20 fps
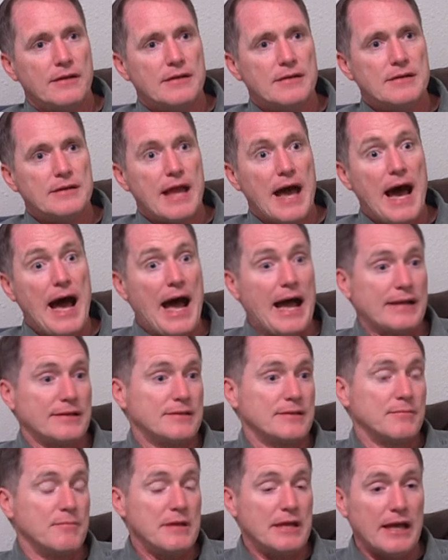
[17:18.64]
not
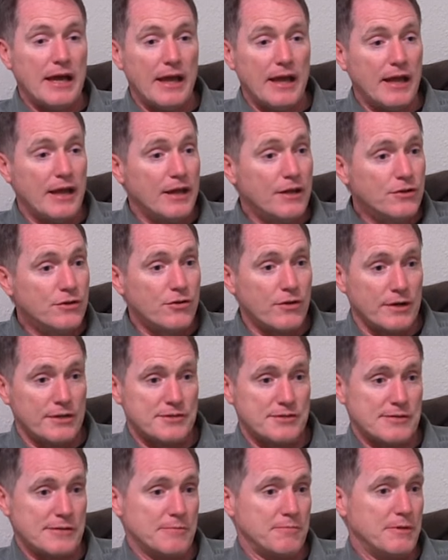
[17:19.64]
to be a
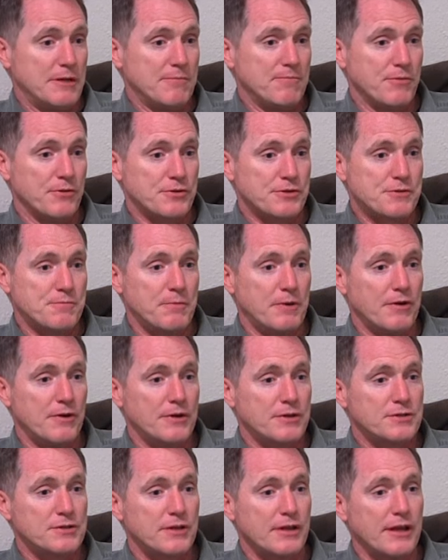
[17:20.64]
hindrance to people
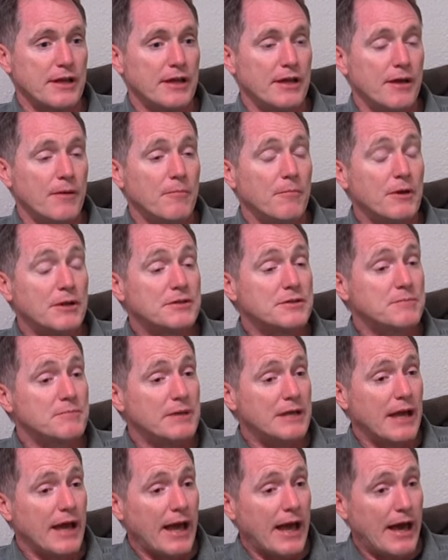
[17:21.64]
spiritually, but to
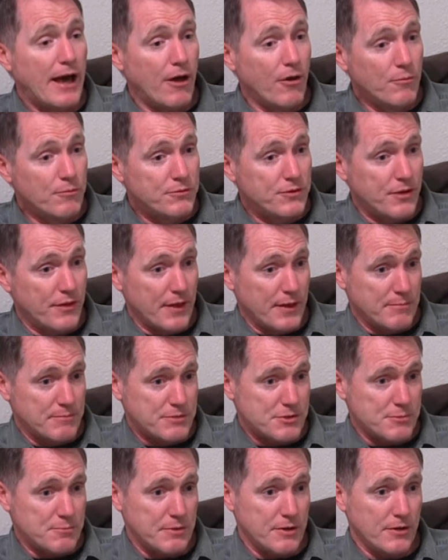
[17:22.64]
be a help to them
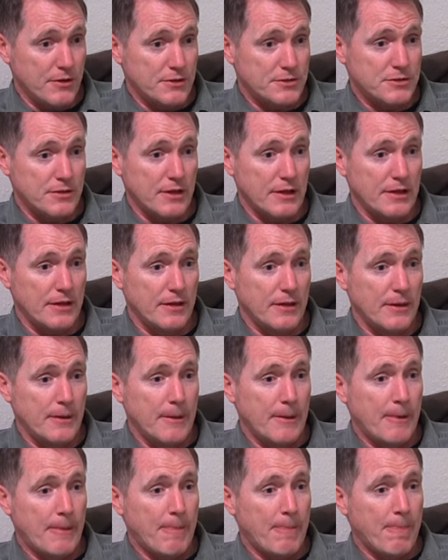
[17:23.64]
spiritually?
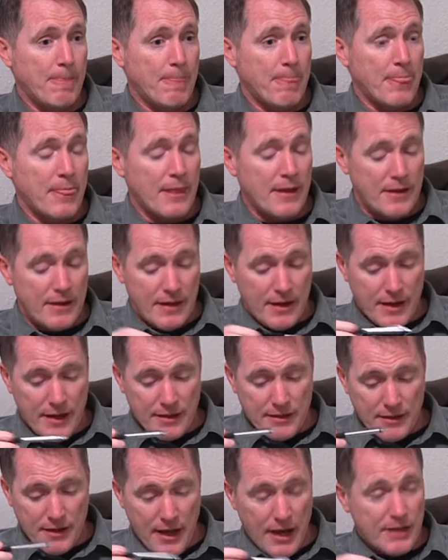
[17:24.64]

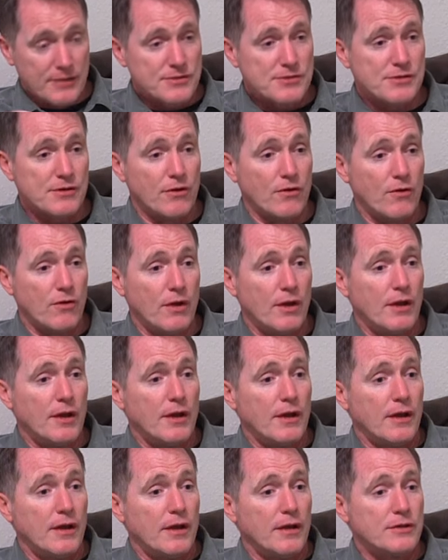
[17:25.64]
And, and so,
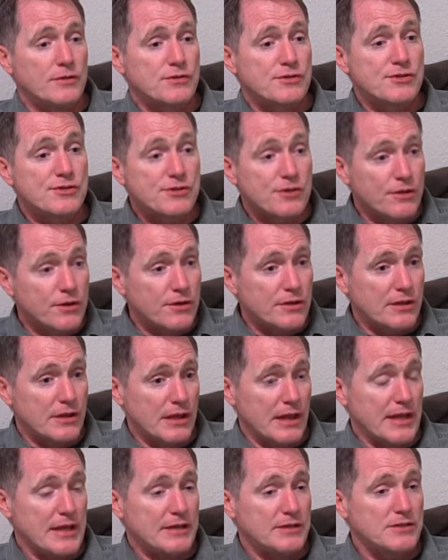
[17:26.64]

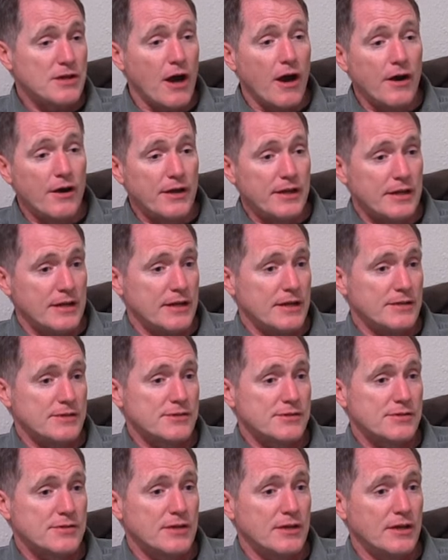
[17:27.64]
certainly,
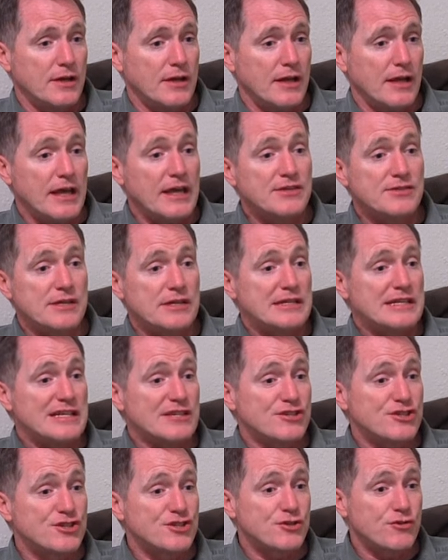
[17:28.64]
tardiness is a
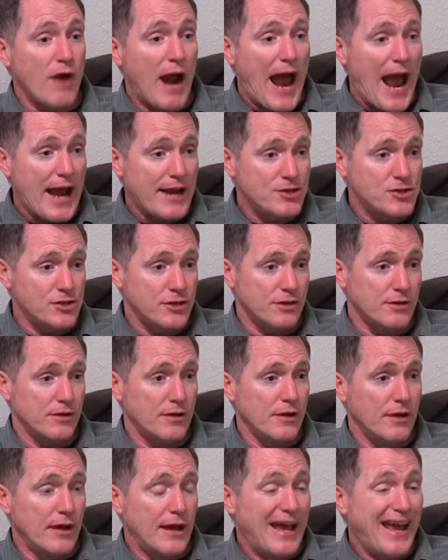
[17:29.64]
distraction.
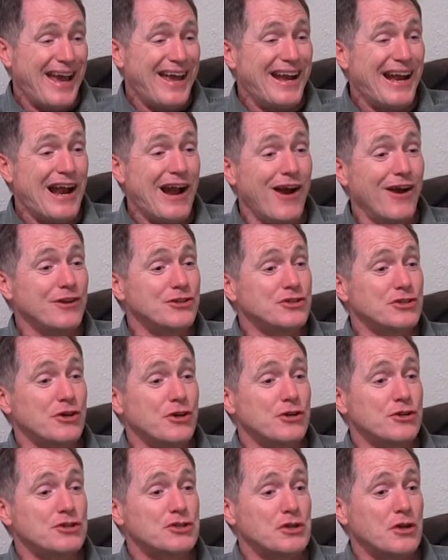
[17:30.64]
And in our
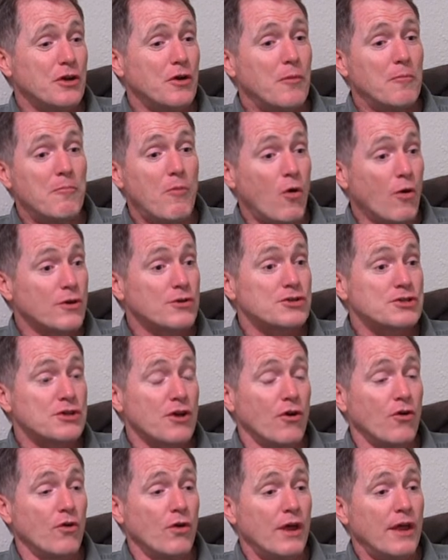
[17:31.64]
church, more
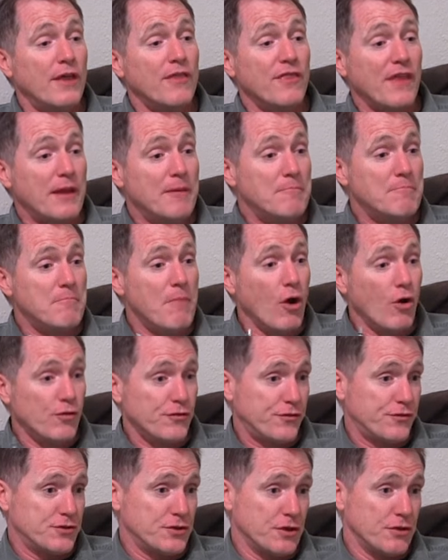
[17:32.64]
so than
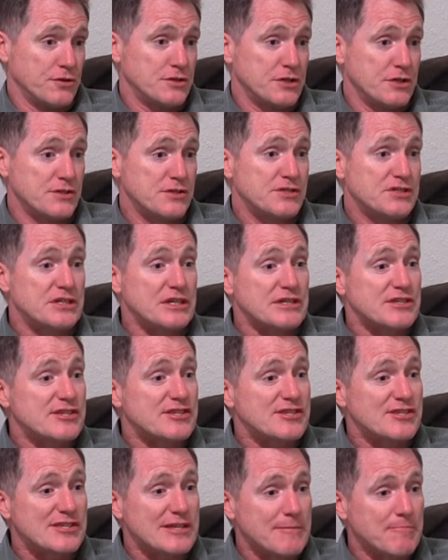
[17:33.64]
most churches, just
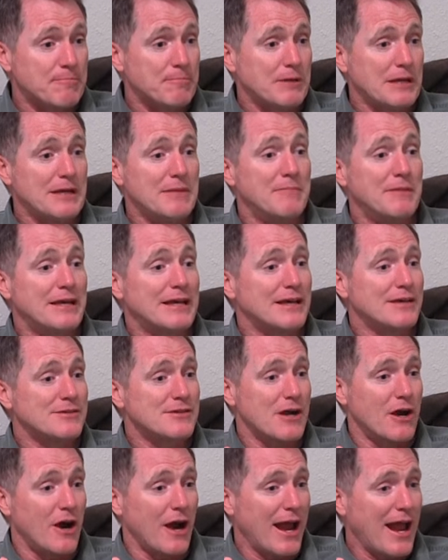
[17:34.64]
simply
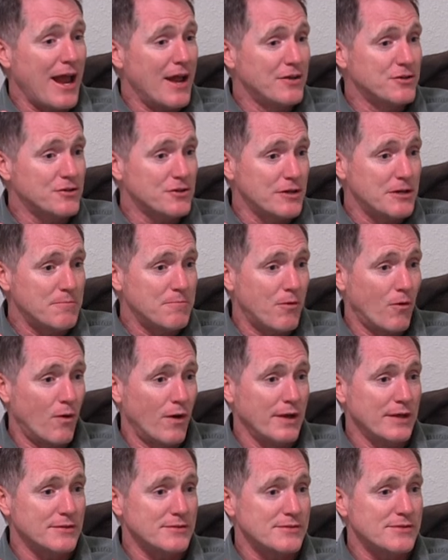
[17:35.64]
because our entry
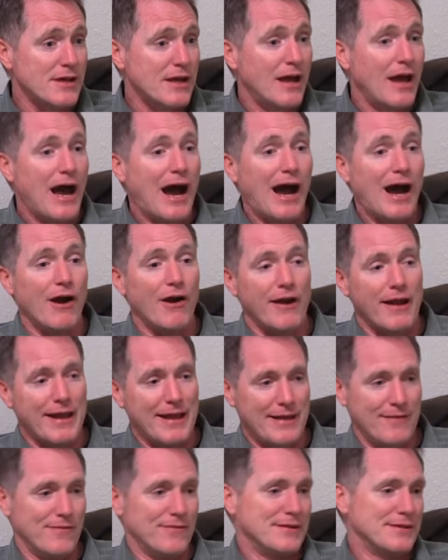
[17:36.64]
points are
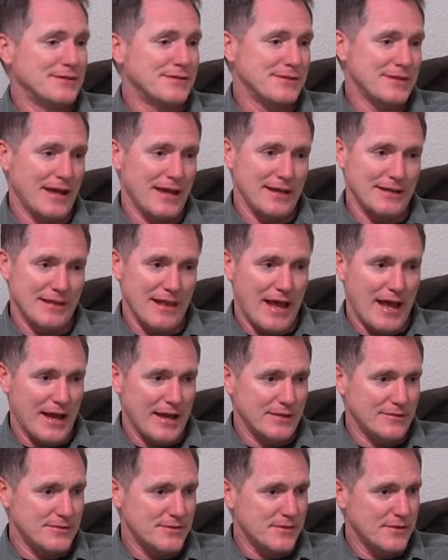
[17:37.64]
in the sight
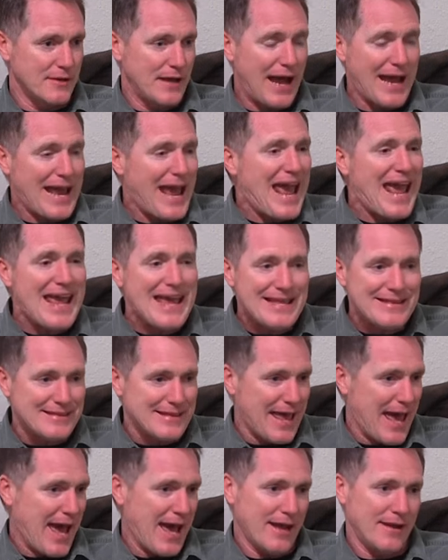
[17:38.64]
lines. I hate
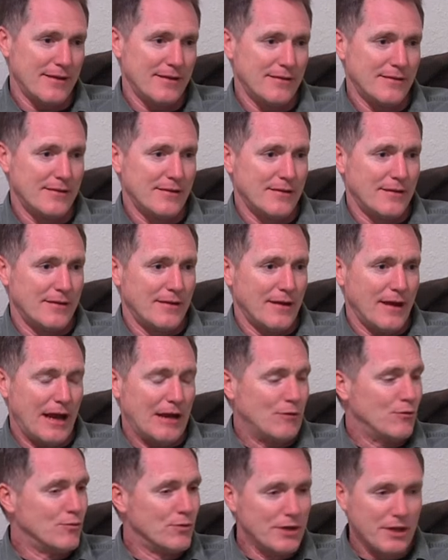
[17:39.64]
that.
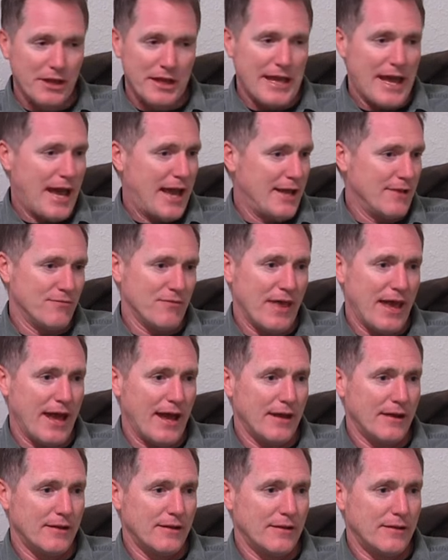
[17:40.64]
I really hate
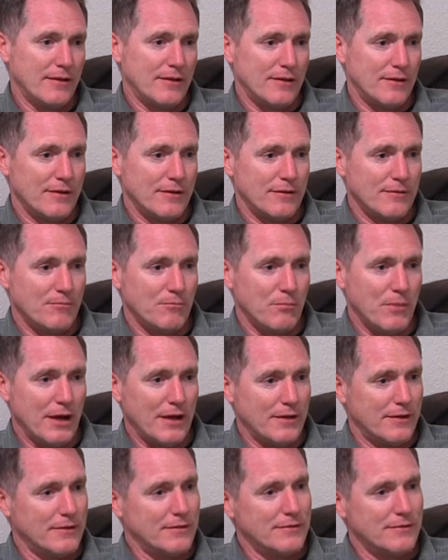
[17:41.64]
that.
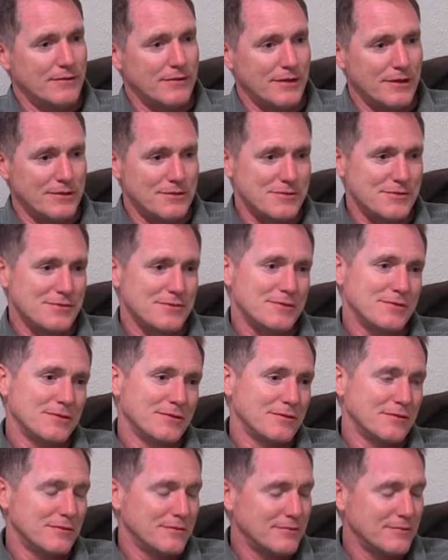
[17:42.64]
But it's